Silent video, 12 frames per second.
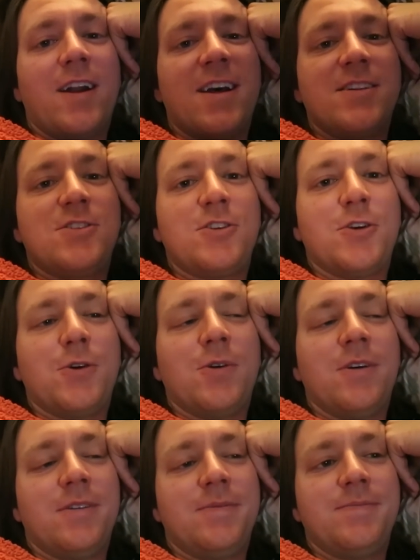it a night too.
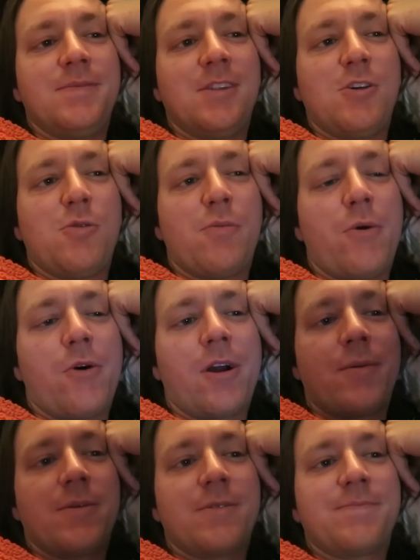A little
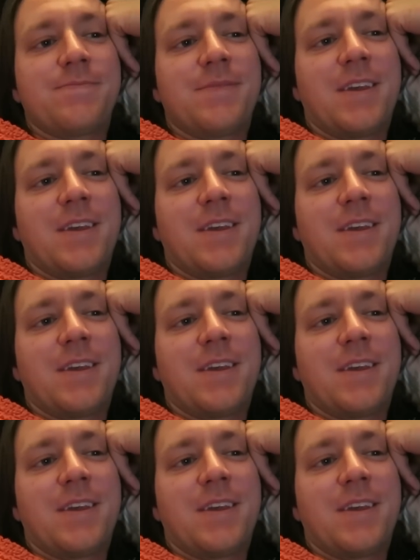boring, but